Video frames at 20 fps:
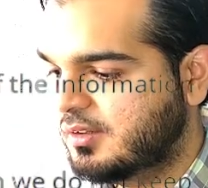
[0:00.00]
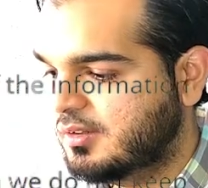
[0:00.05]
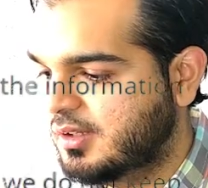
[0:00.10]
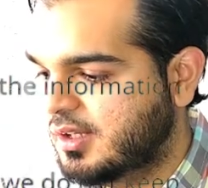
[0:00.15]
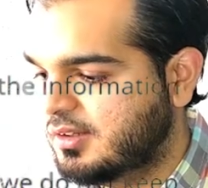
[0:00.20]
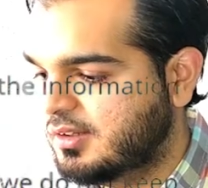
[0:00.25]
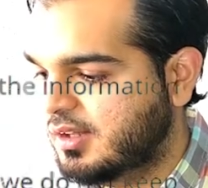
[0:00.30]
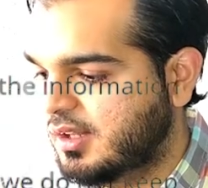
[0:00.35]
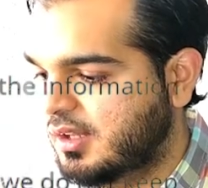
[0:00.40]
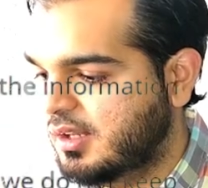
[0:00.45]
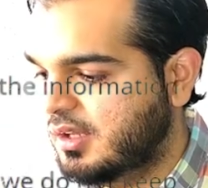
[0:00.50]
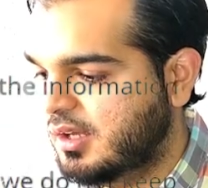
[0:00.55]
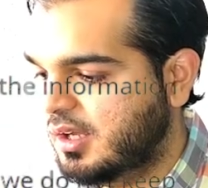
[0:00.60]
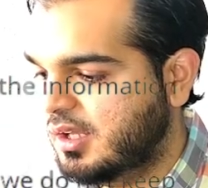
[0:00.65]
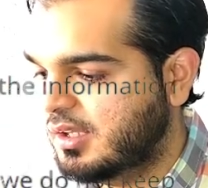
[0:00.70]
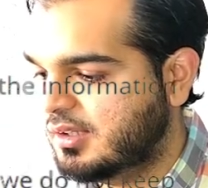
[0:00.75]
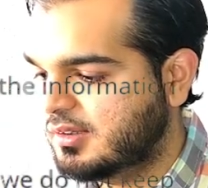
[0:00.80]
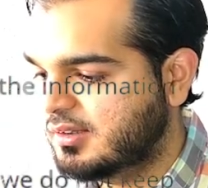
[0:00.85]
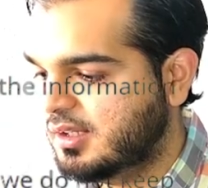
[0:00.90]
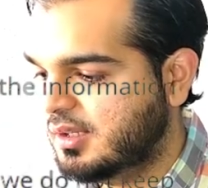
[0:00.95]
So let's hit I
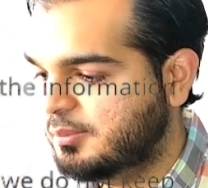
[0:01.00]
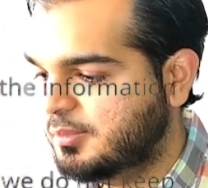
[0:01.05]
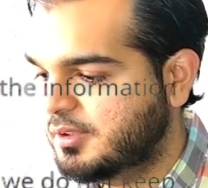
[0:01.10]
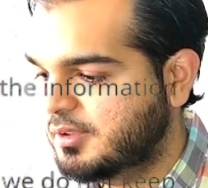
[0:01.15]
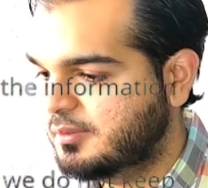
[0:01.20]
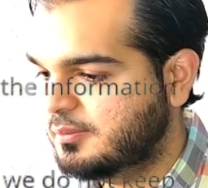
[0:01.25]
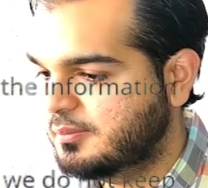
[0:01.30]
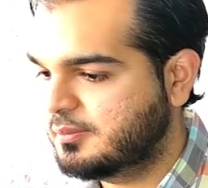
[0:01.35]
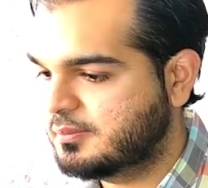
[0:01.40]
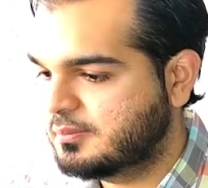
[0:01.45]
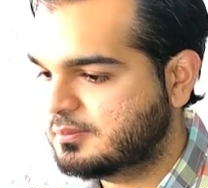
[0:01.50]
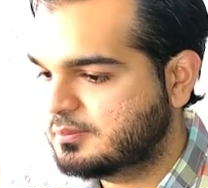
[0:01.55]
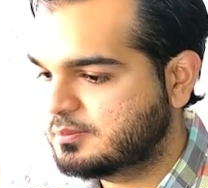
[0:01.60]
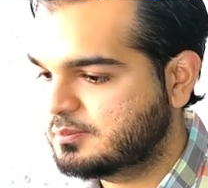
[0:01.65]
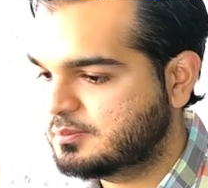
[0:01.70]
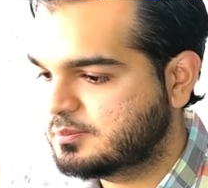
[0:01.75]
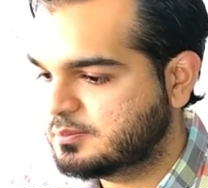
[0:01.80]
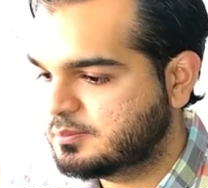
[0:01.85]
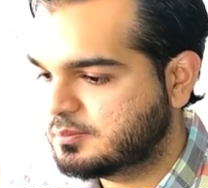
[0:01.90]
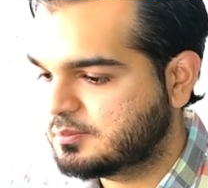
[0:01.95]
accept.
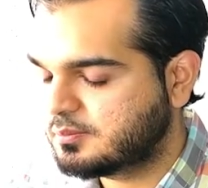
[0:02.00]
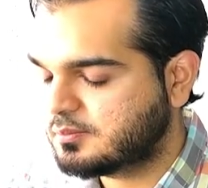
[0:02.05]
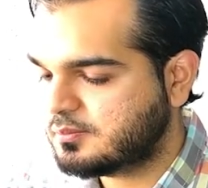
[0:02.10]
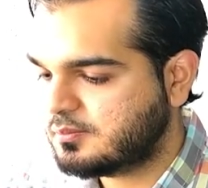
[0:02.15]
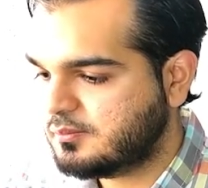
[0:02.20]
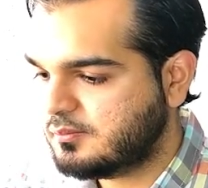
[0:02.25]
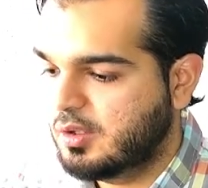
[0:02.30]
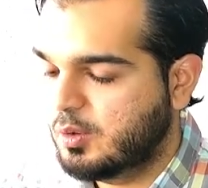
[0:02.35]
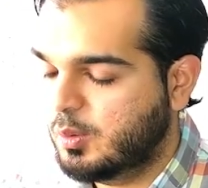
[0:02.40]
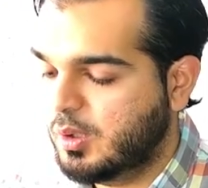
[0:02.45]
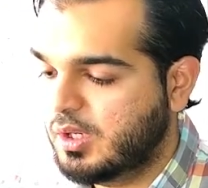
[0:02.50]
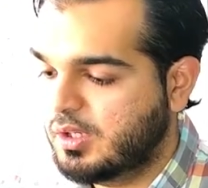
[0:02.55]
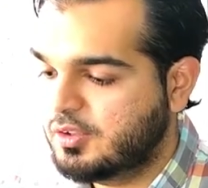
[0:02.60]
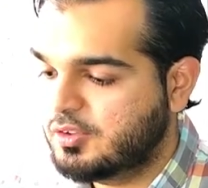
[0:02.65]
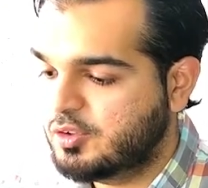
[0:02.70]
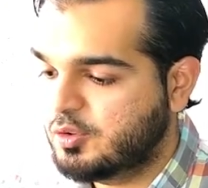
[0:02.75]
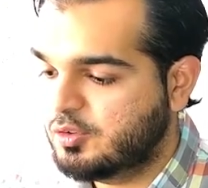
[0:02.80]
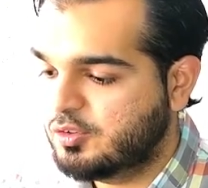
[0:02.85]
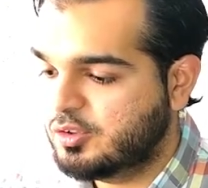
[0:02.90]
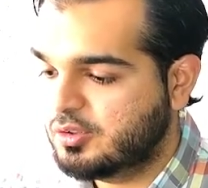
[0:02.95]
Go ahead
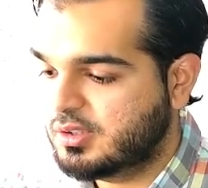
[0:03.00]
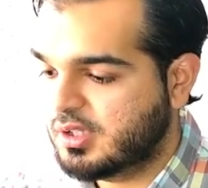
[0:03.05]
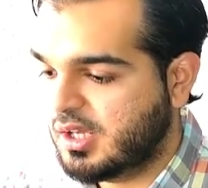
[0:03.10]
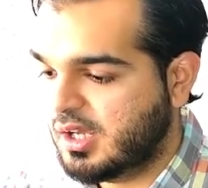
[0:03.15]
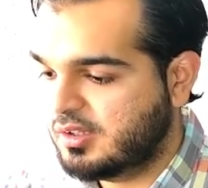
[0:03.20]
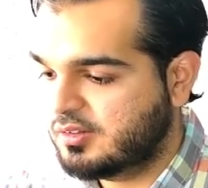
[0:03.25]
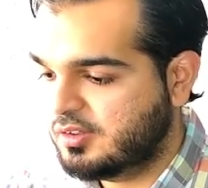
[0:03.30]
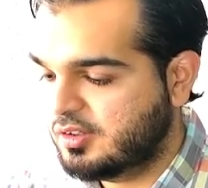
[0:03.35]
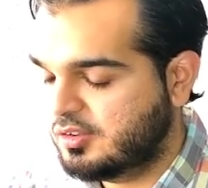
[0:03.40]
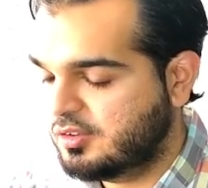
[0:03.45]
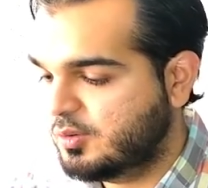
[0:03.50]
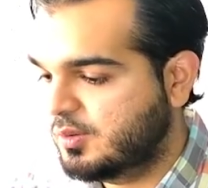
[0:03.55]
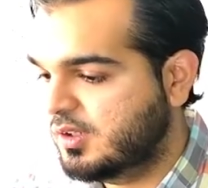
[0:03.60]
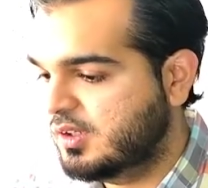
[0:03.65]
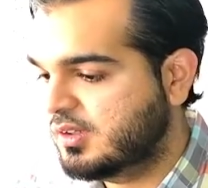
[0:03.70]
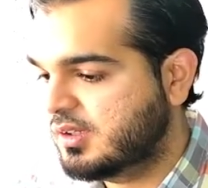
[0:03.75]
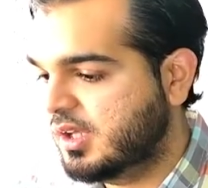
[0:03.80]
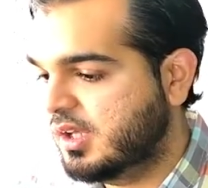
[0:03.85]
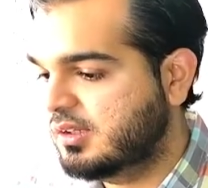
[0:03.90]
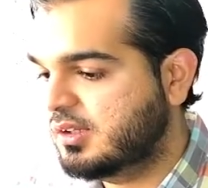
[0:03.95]
and choose your tax year. So in
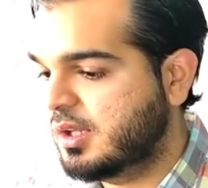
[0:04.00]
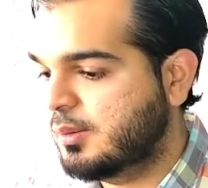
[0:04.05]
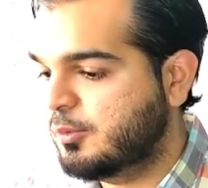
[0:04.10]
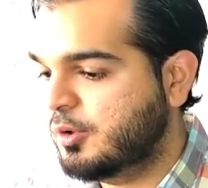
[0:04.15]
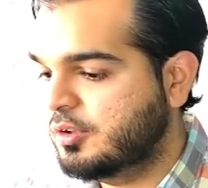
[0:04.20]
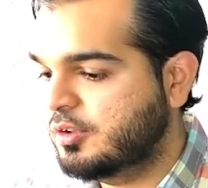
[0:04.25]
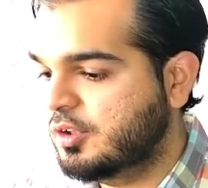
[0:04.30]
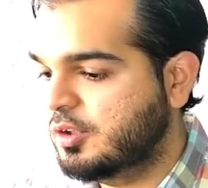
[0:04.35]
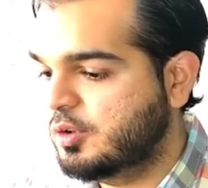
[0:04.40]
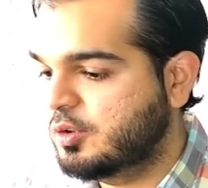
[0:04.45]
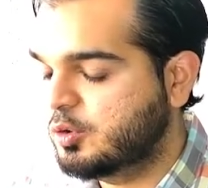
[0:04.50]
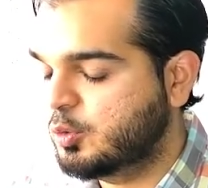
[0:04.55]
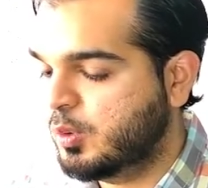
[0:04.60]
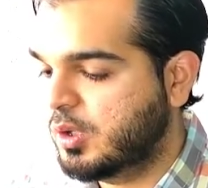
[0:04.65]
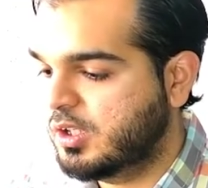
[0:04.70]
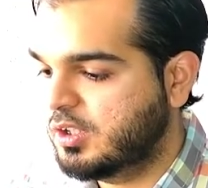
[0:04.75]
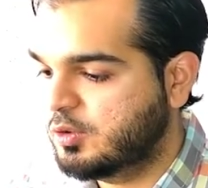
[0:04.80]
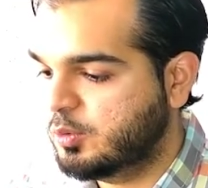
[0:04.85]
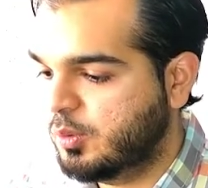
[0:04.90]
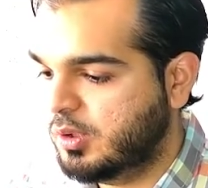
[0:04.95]
this case, I'm going to do
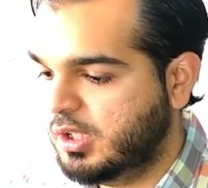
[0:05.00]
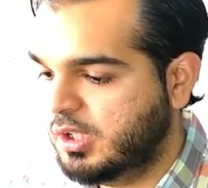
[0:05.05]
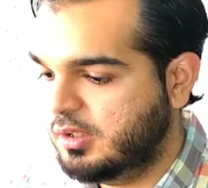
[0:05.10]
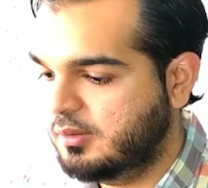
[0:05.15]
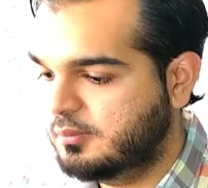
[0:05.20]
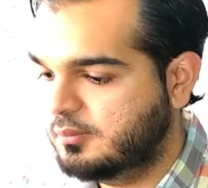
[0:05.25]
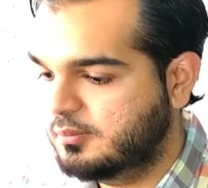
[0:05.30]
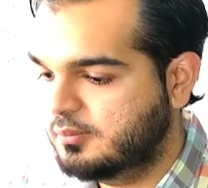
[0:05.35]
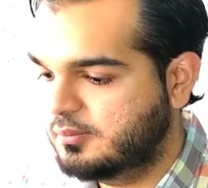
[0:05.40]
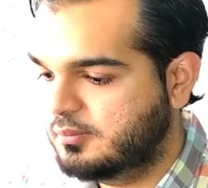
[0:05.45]
2020.